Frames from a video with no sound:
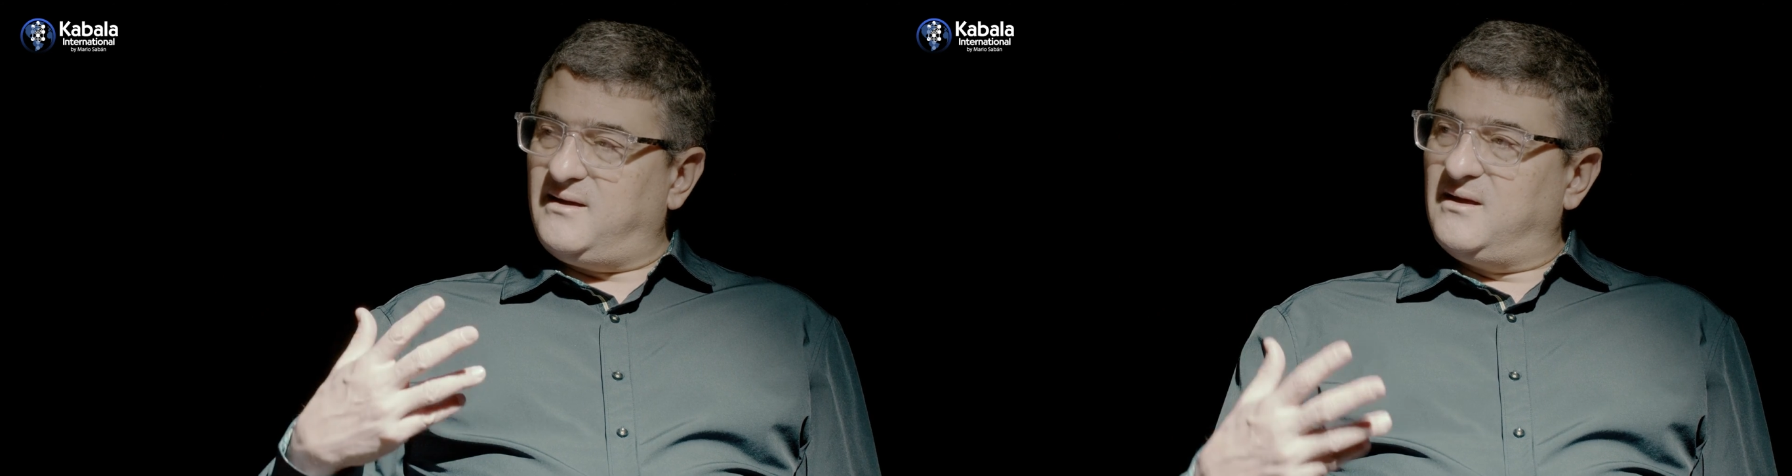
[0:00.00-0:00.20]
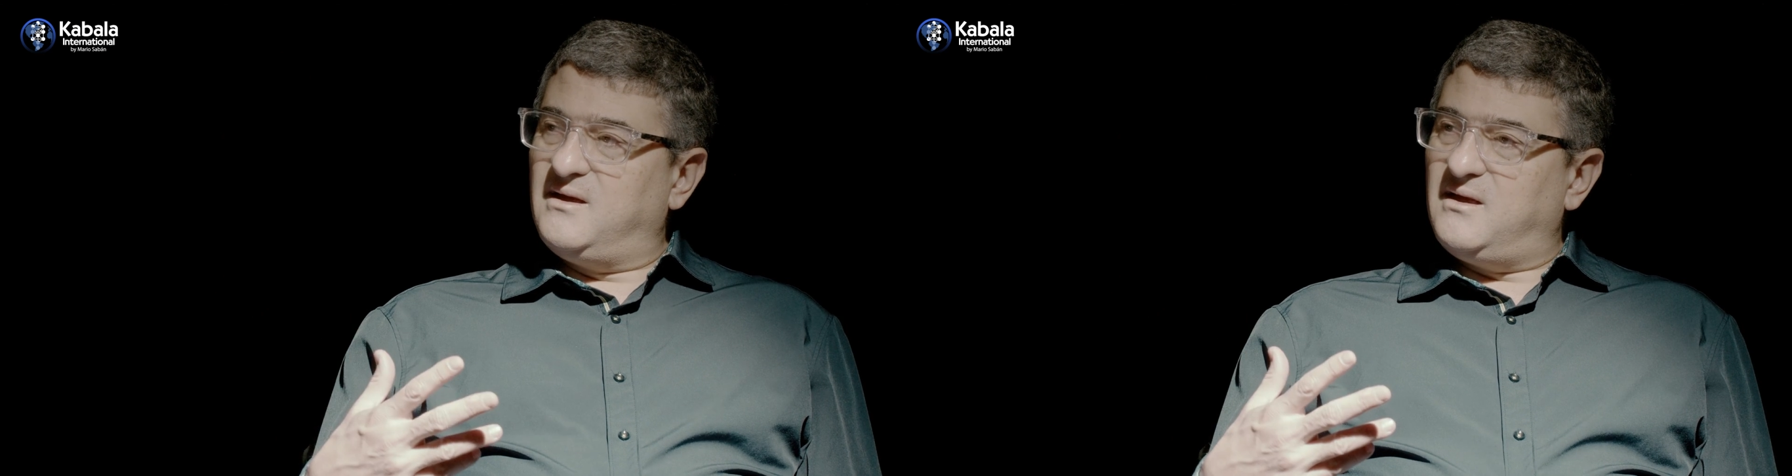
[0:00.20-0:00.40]

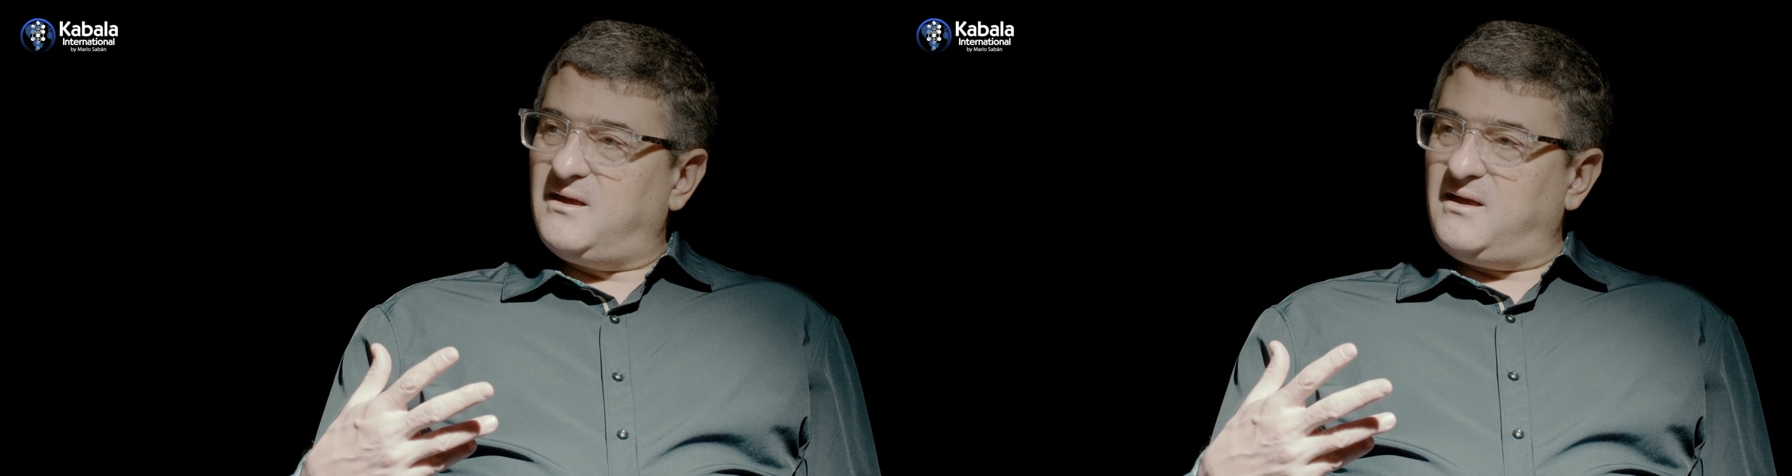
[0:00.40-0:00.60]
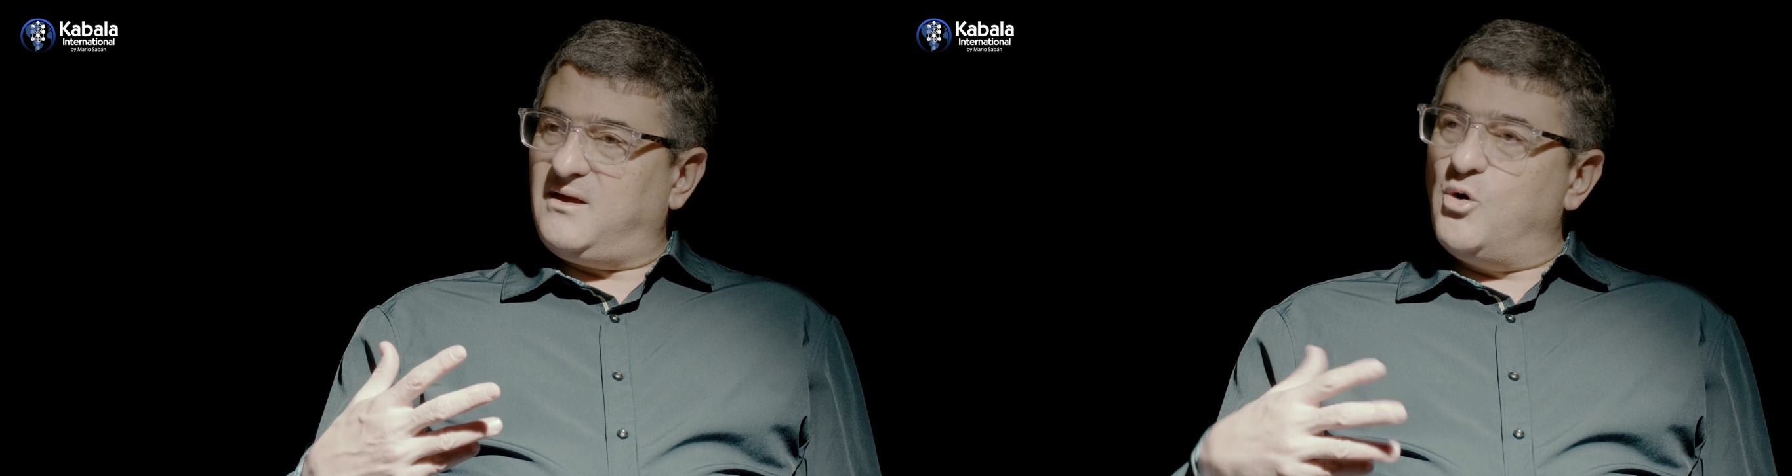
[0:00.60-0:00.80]
in the
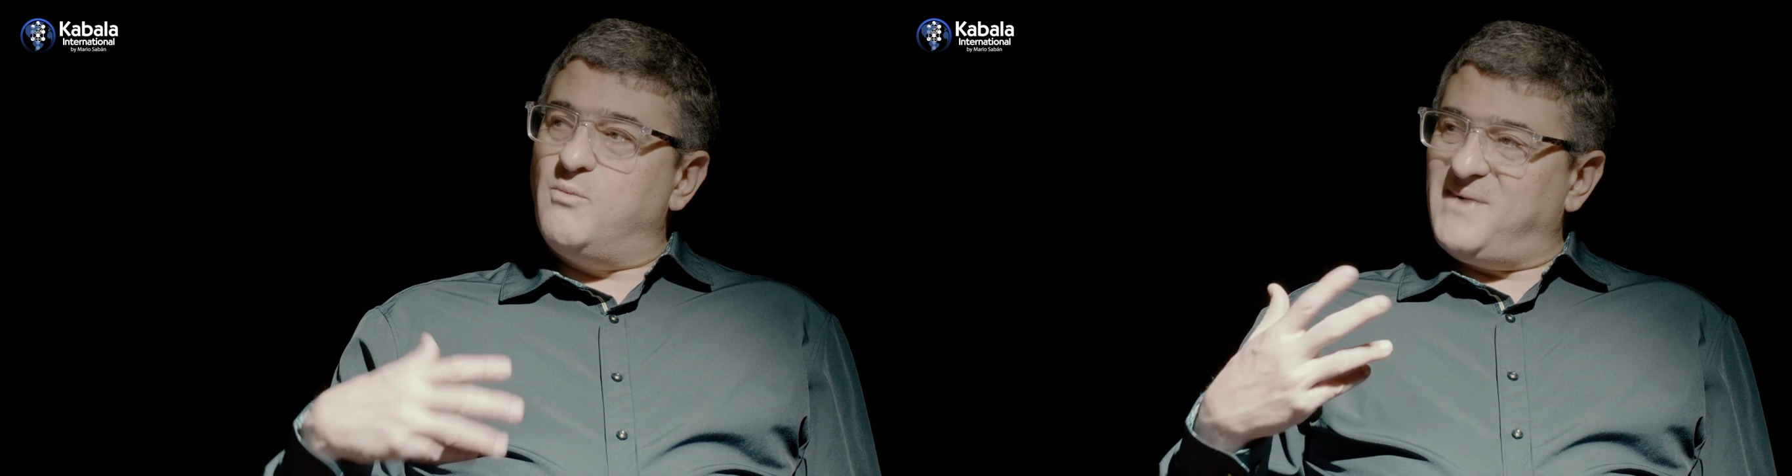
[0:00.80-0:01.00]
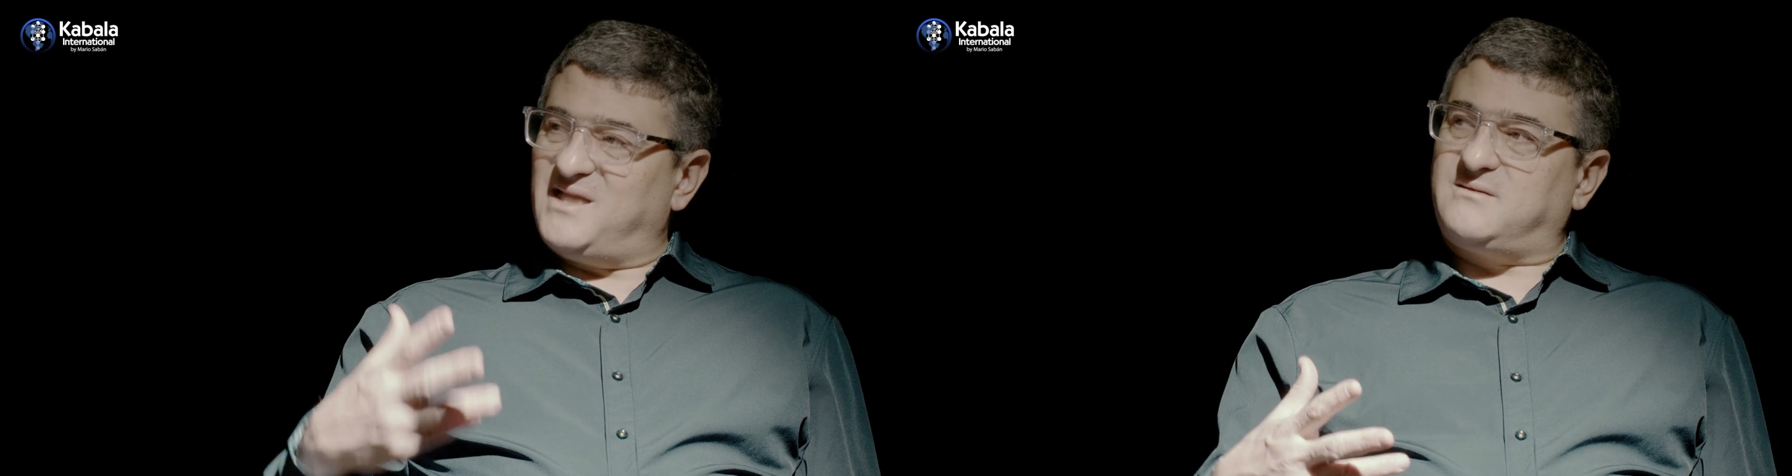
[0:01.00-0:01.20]
name of
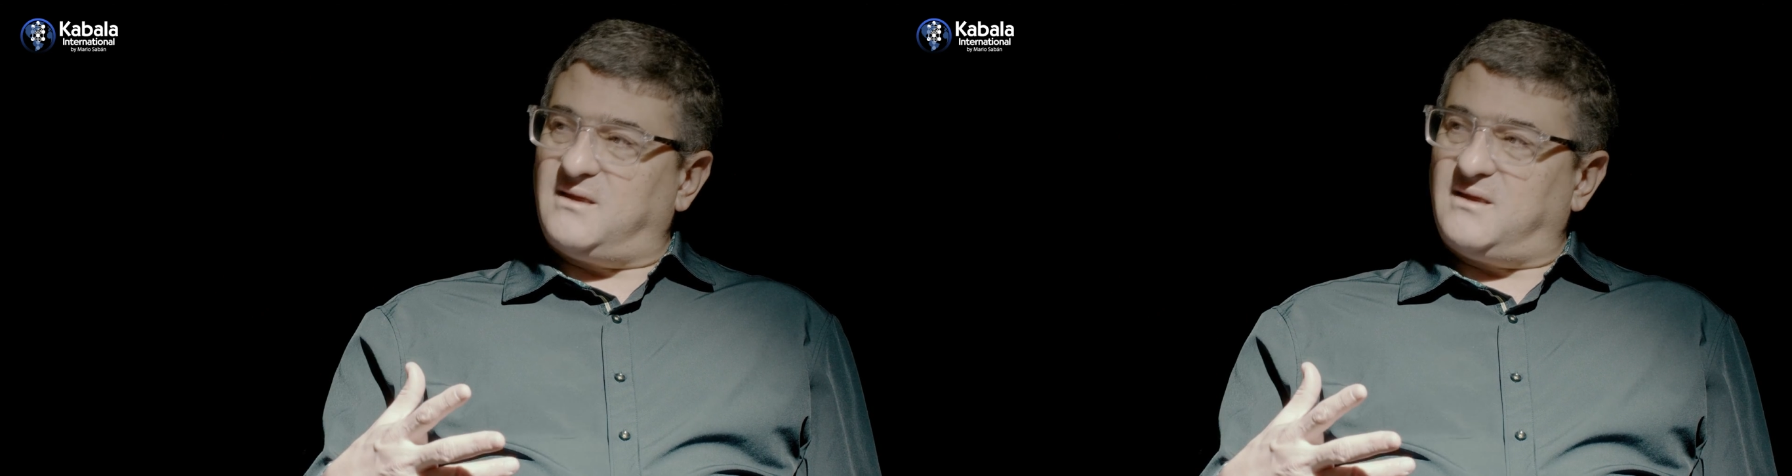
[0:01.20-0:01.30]
God,